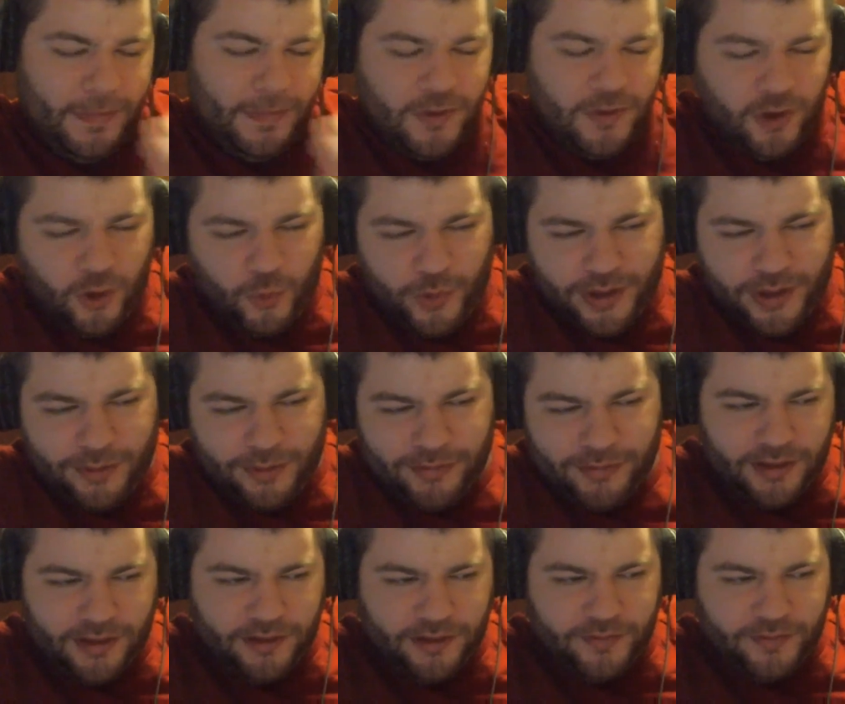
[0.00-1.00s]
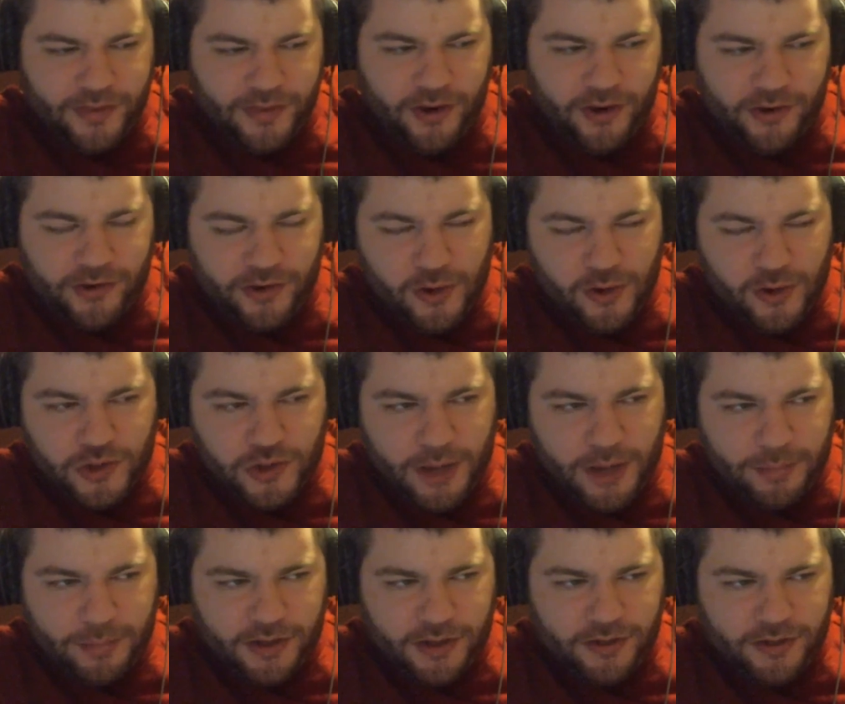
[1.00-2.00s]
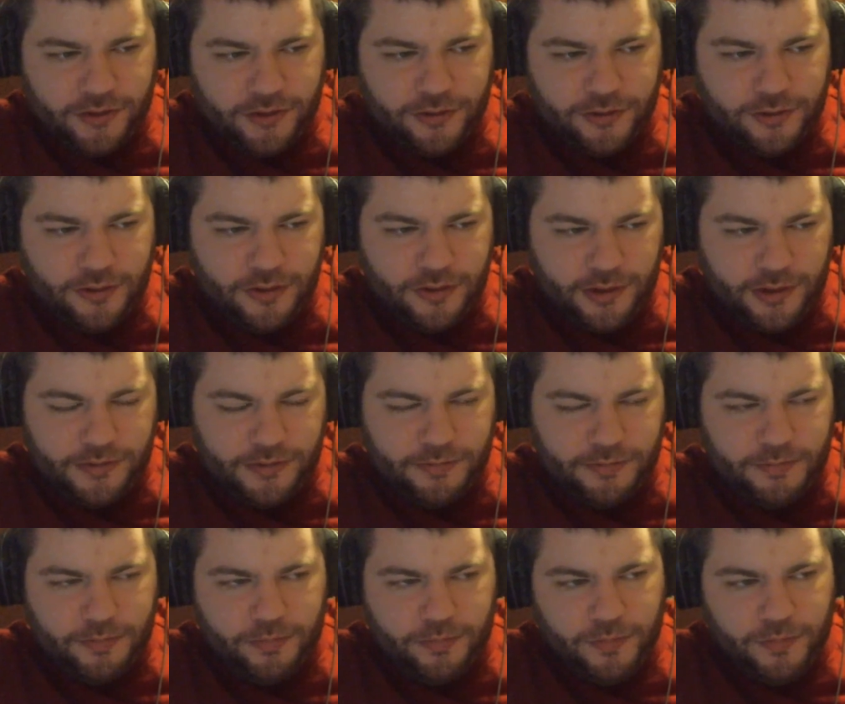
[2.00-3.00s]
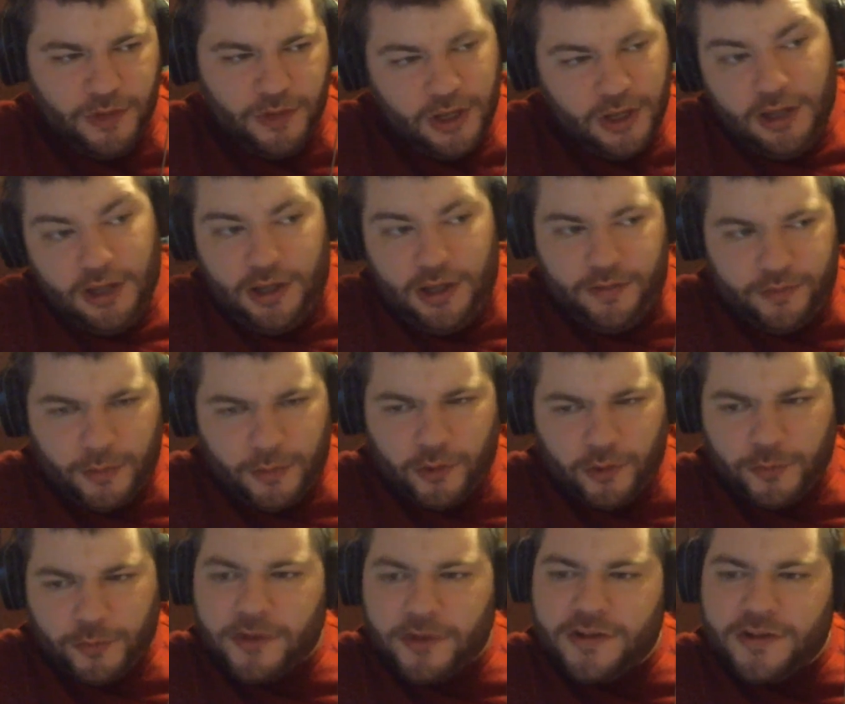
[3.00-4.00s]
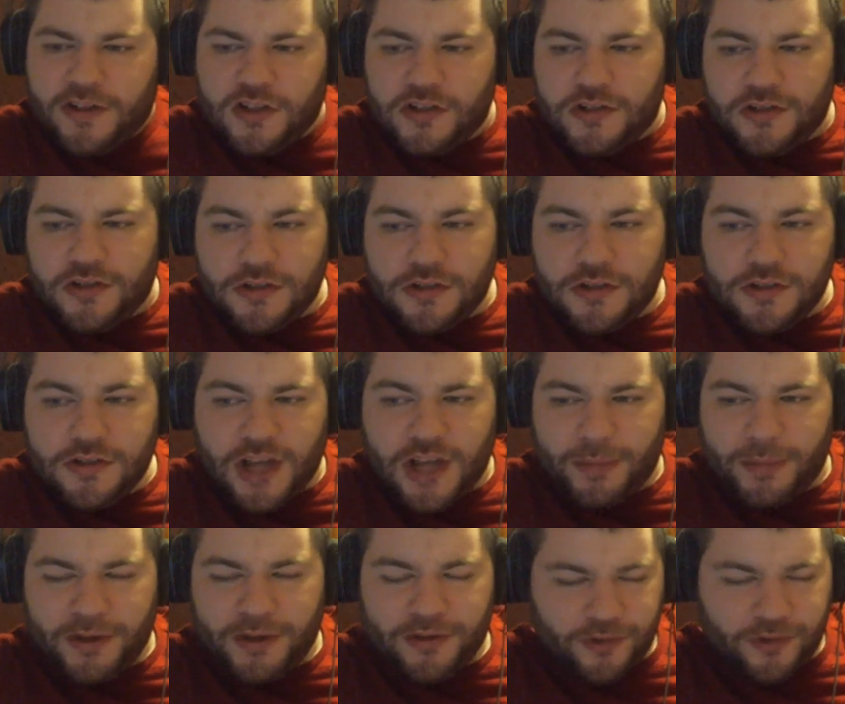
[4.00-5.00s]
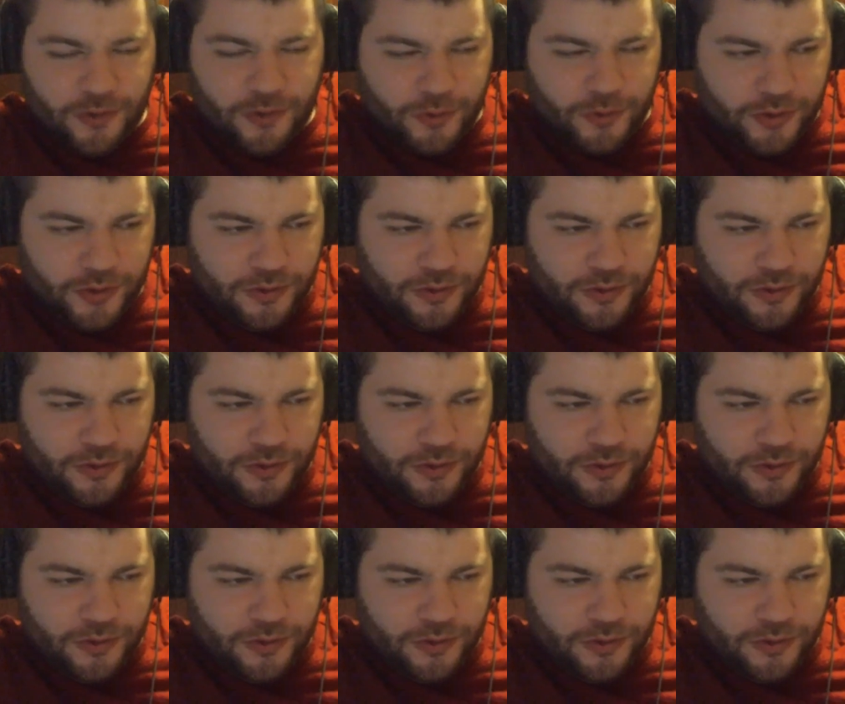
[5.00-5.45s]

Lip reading: They're all weebs that live there and know Japanese, and for the most part, teach Japanese children.